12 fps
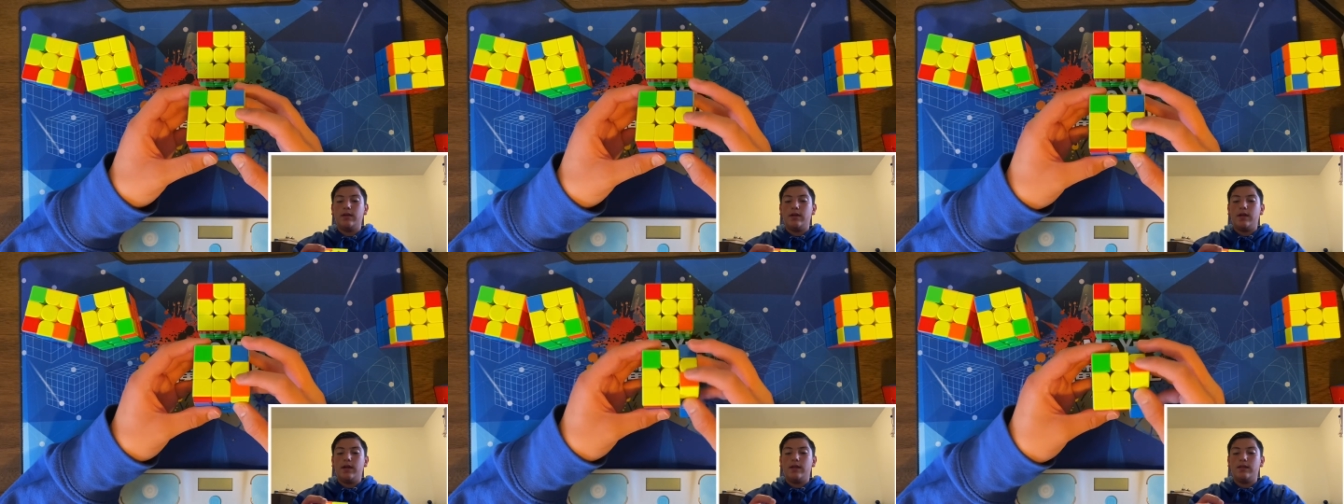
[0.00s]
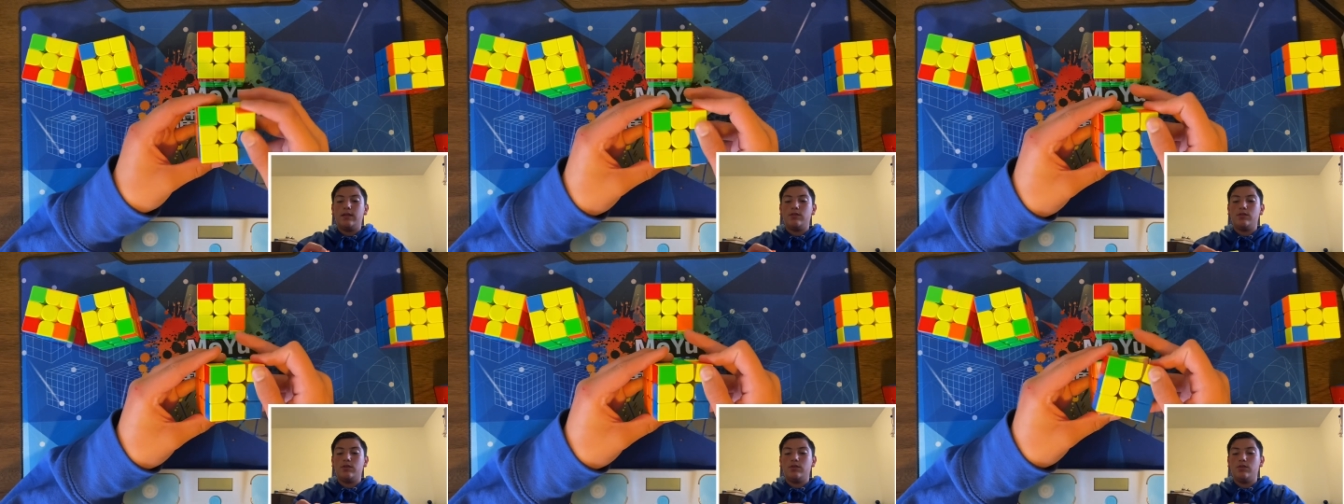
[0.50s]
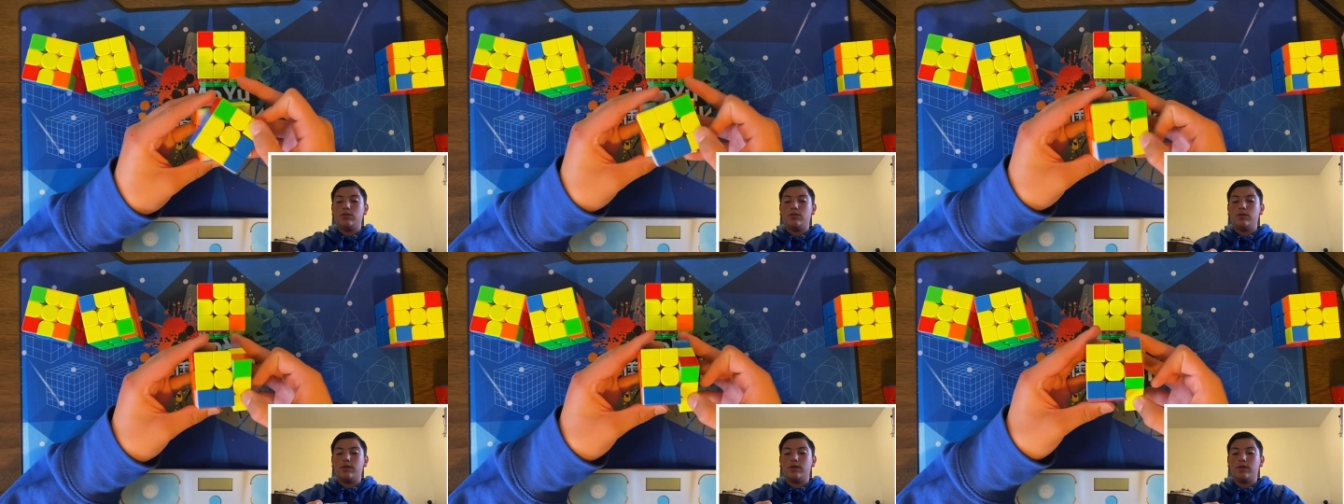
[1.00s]
and then you can do
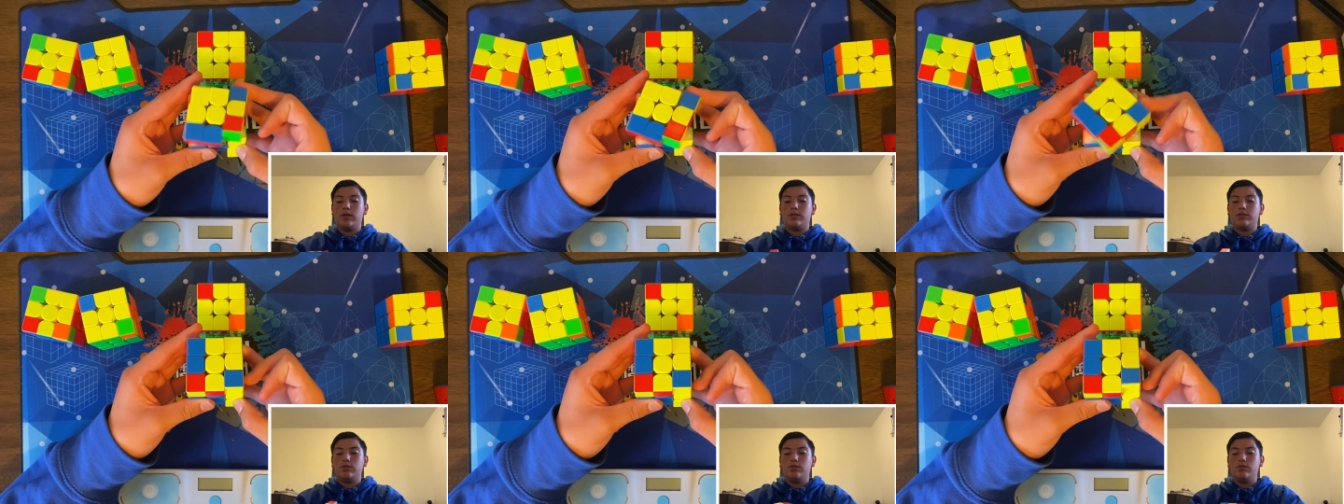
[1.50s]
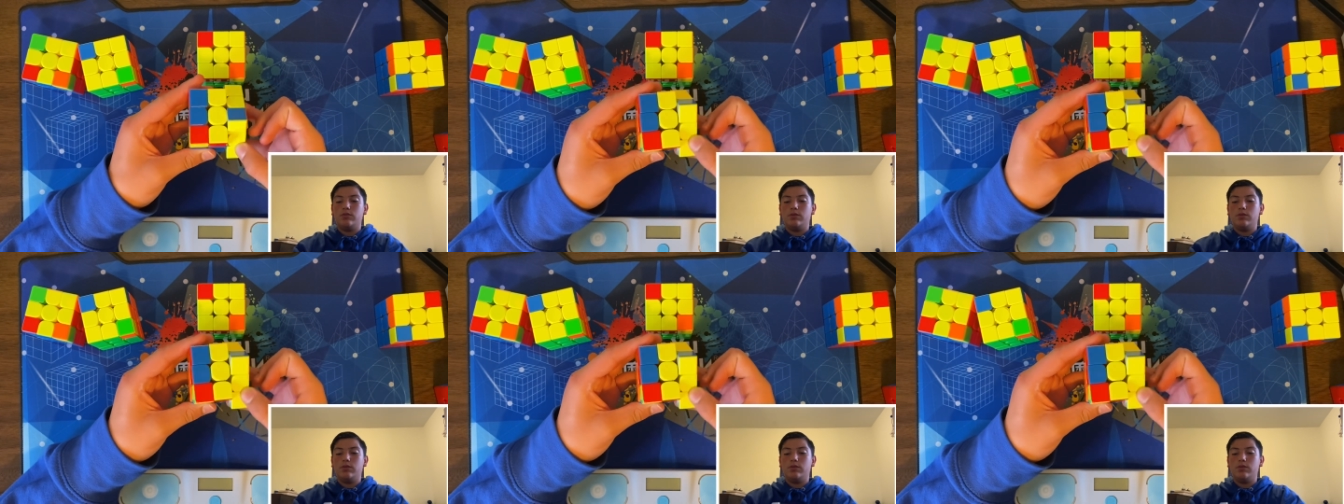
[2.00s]
a sewn.